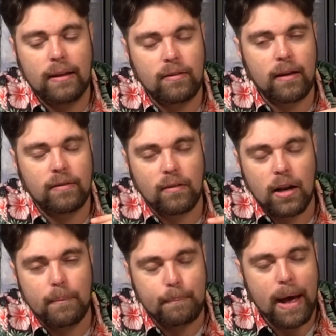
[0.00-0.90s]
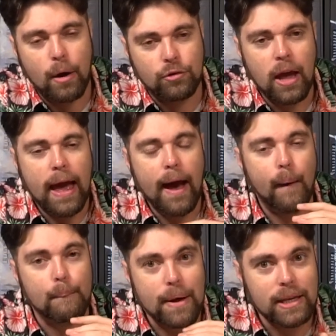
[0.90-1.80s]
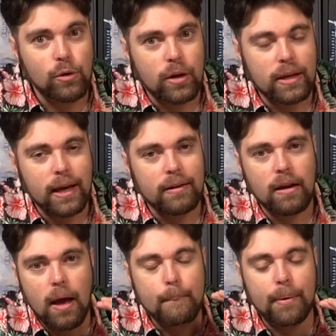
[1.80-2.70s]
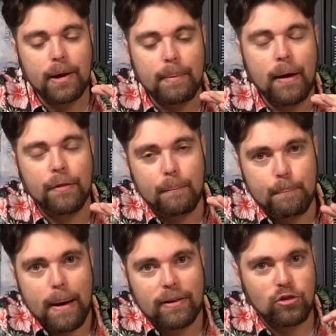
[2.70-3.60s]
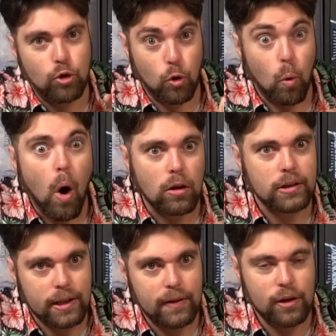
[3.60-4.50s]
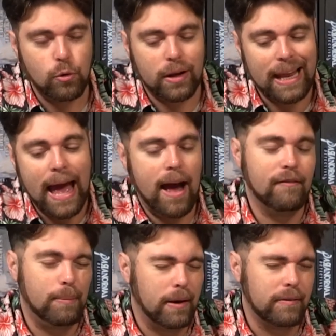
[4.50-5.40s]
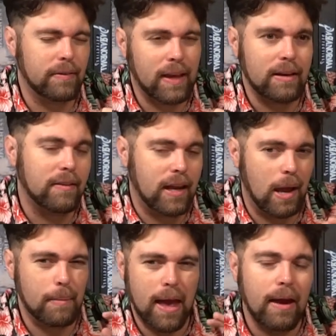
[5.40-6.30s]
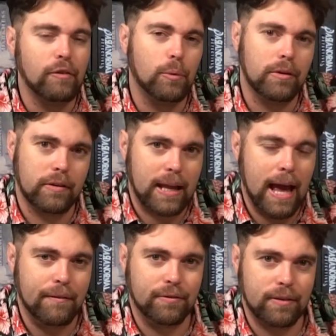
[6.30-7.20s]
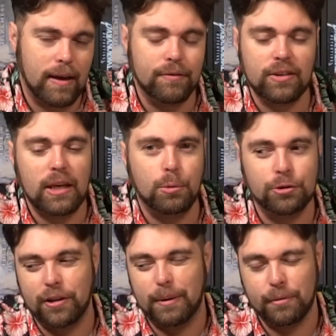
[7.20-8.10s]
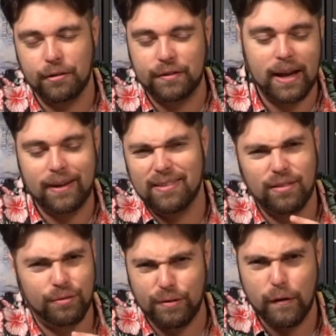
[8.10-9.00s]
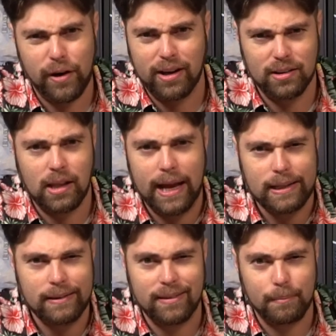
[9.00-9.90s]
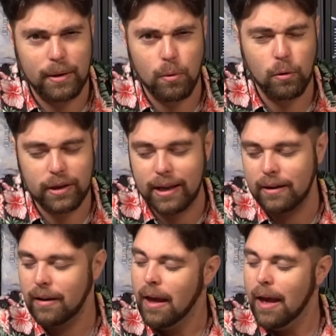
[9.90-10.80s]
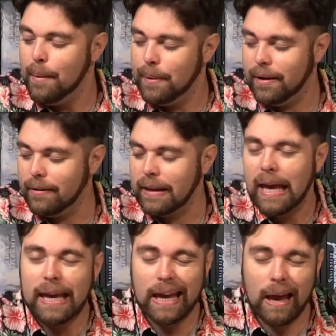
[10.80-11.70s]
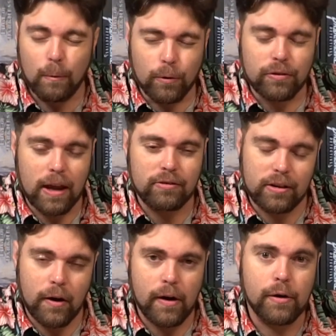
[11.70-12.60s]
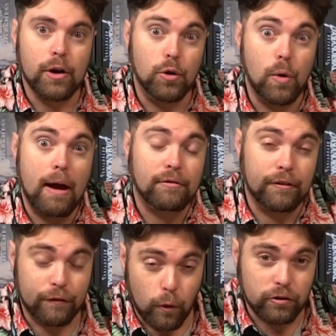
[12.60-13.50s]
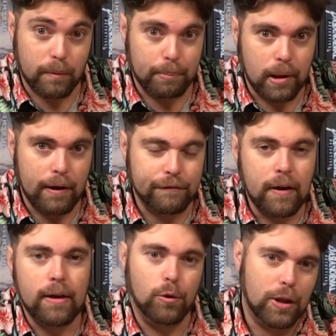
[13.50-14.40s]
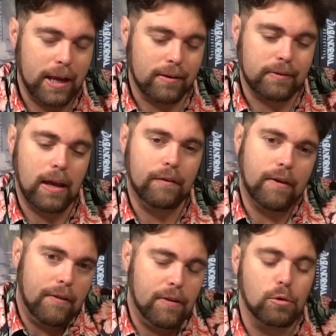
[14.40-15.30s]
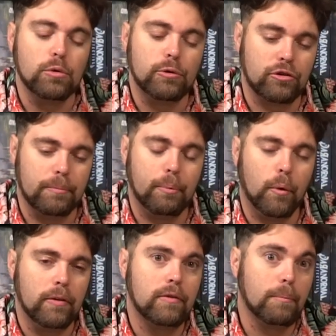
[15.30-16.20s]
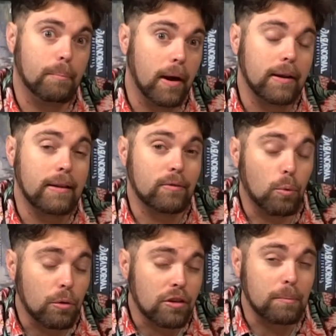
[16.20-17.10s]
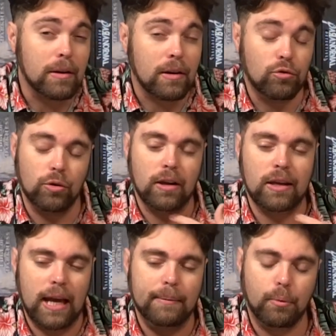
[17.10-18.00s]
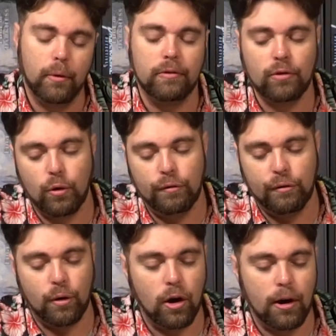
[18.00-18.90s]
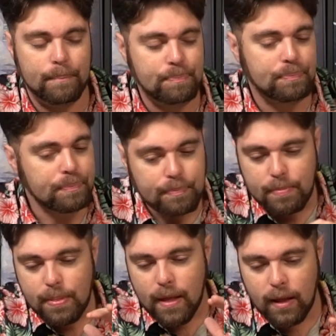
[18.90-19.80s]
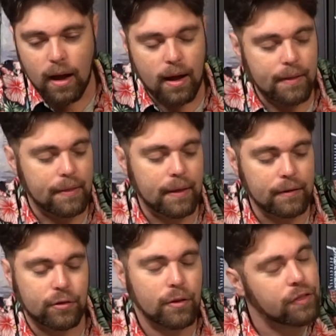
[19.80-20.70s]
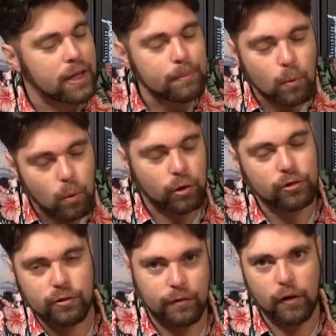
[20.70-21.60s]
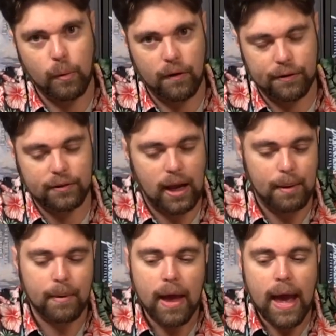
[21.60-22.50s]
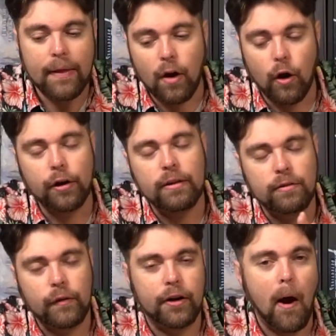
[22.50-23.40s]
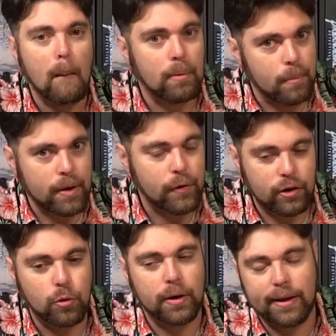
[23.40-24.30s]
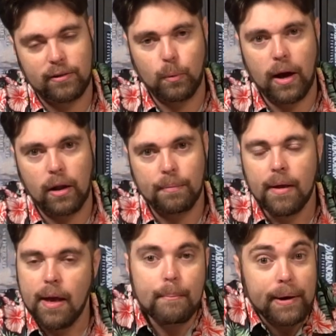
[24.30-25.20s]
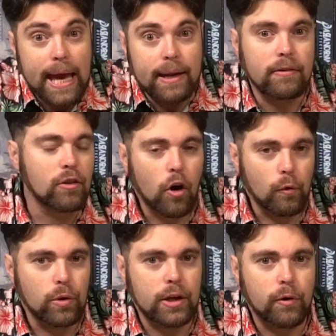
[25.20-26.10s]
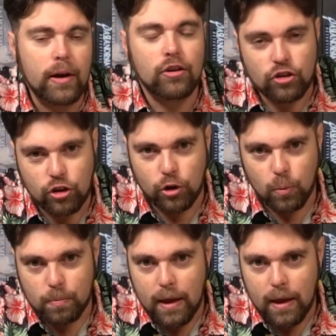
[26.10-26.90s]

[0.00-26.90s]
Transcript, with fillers: It's, it's not about how many you can get, but about the best quality that you can have. Because at the end of the game, everyone is going to have safes equal to the number of days. It's very unlikely somebody won't get it because at worst case scenario, you have to force a bluff, you take a safe, and then you lose some points, but it's worth it because you can gain points overall. Uh, the, so the theme works very well in this game, and the art is very complementary to it as well. Mechanics are really great too.